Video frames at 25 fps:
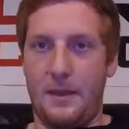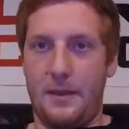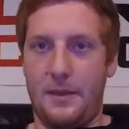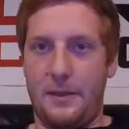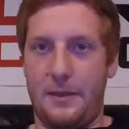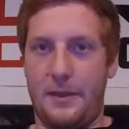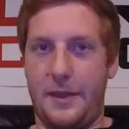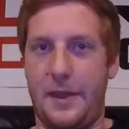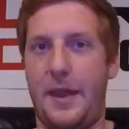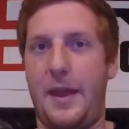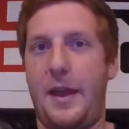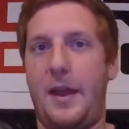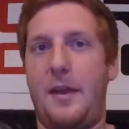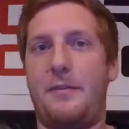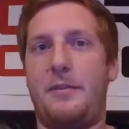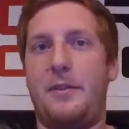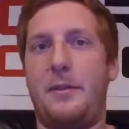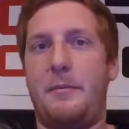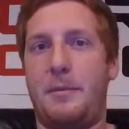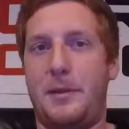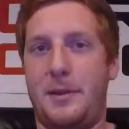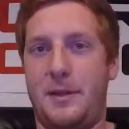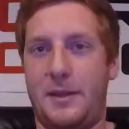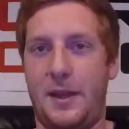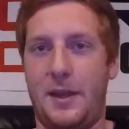they have the
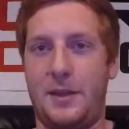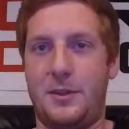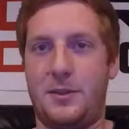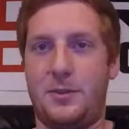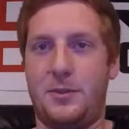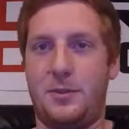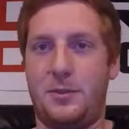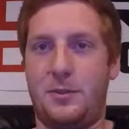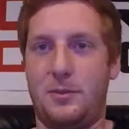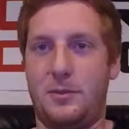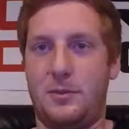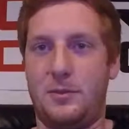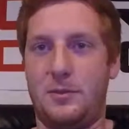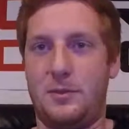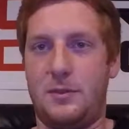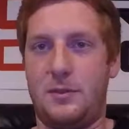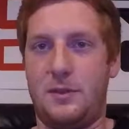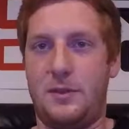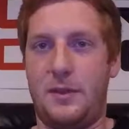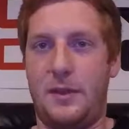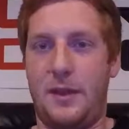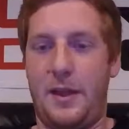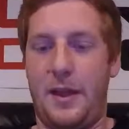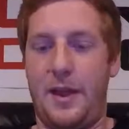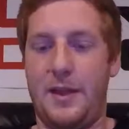potential
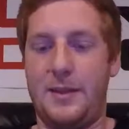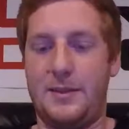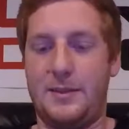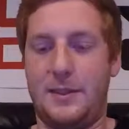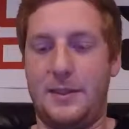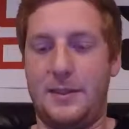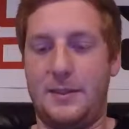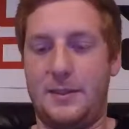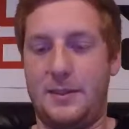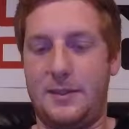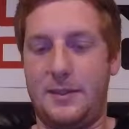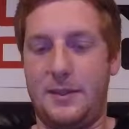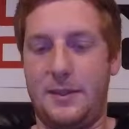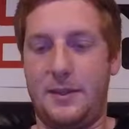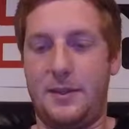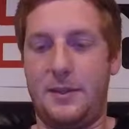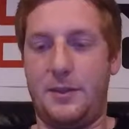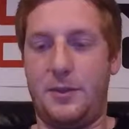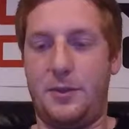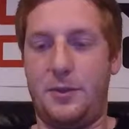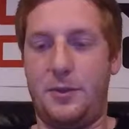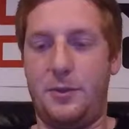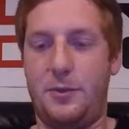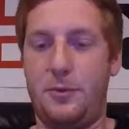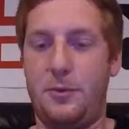as they sit
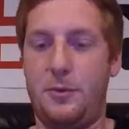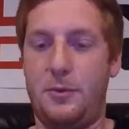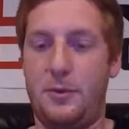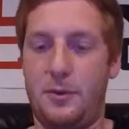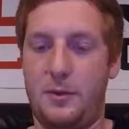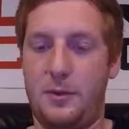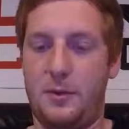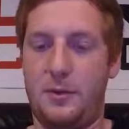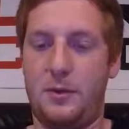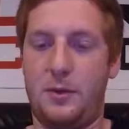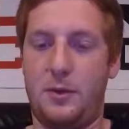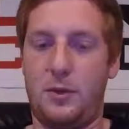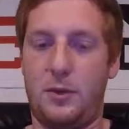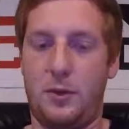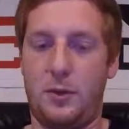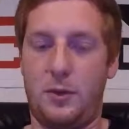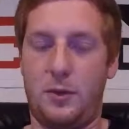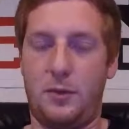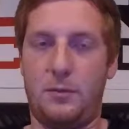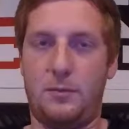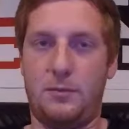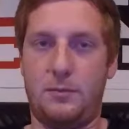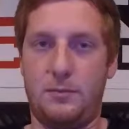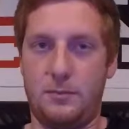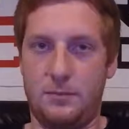to
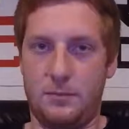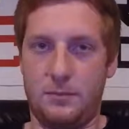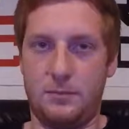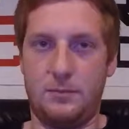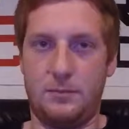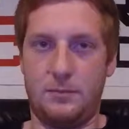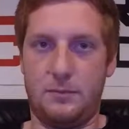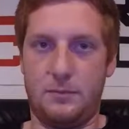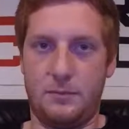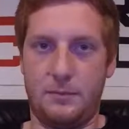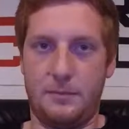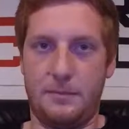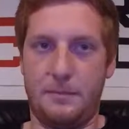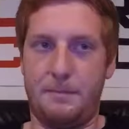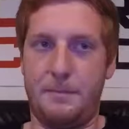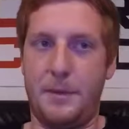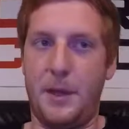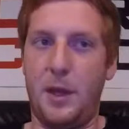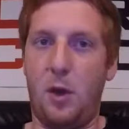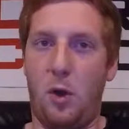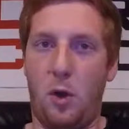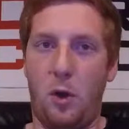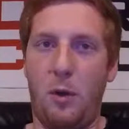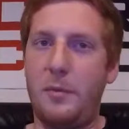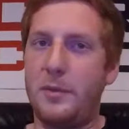be
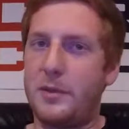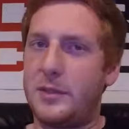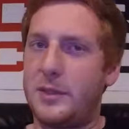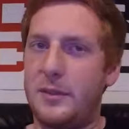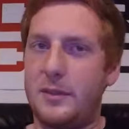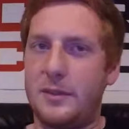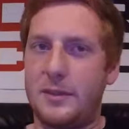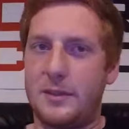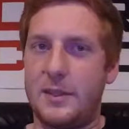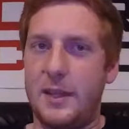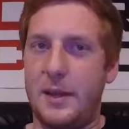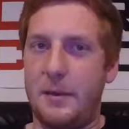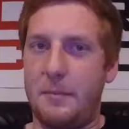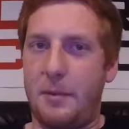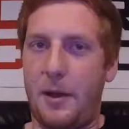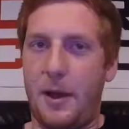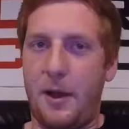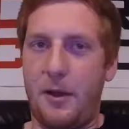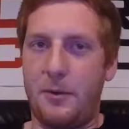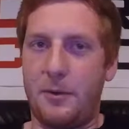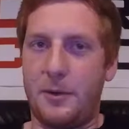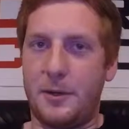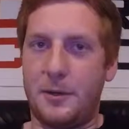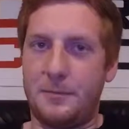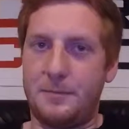almost at the same
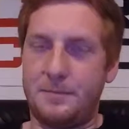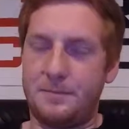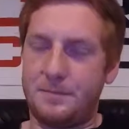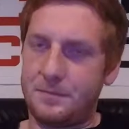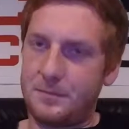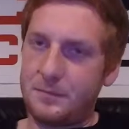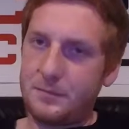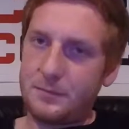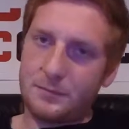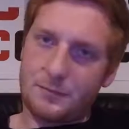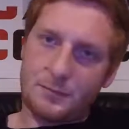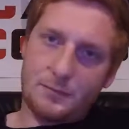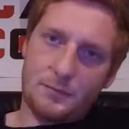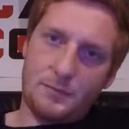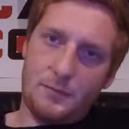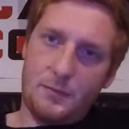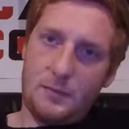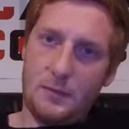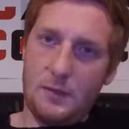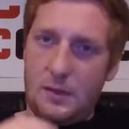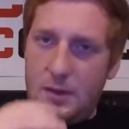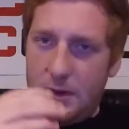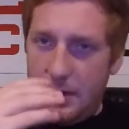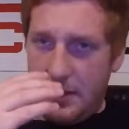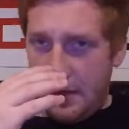power.
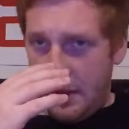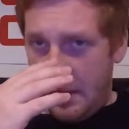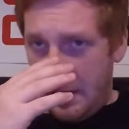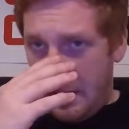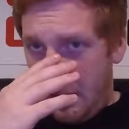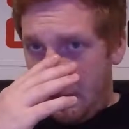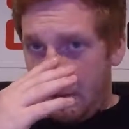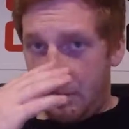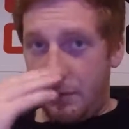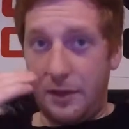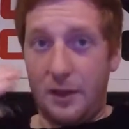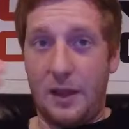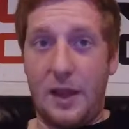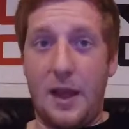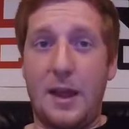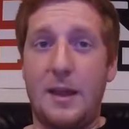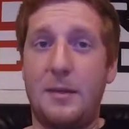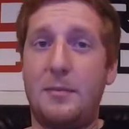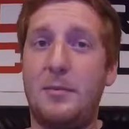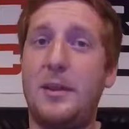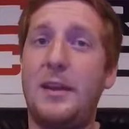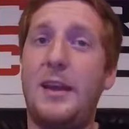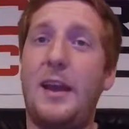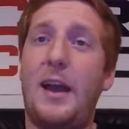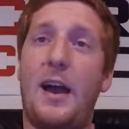
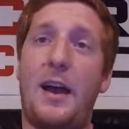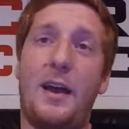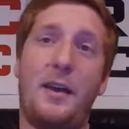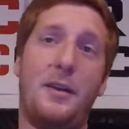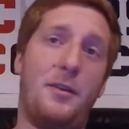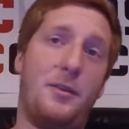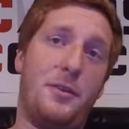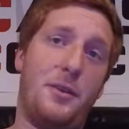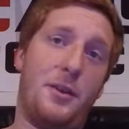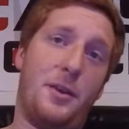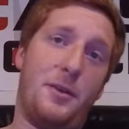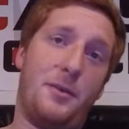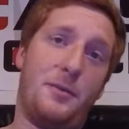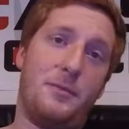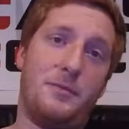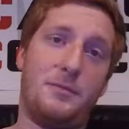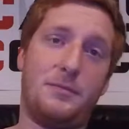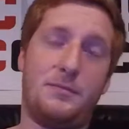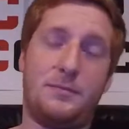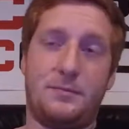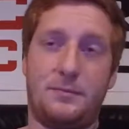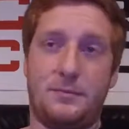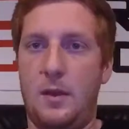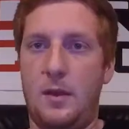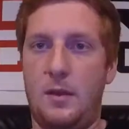Reliably, I don't know,
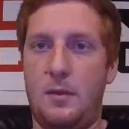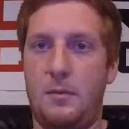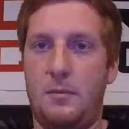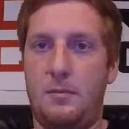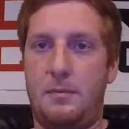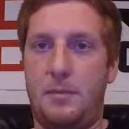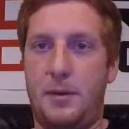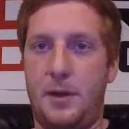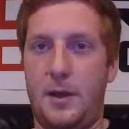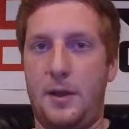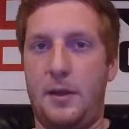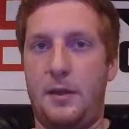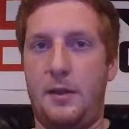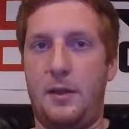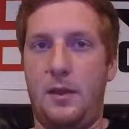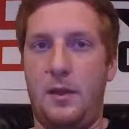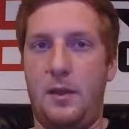but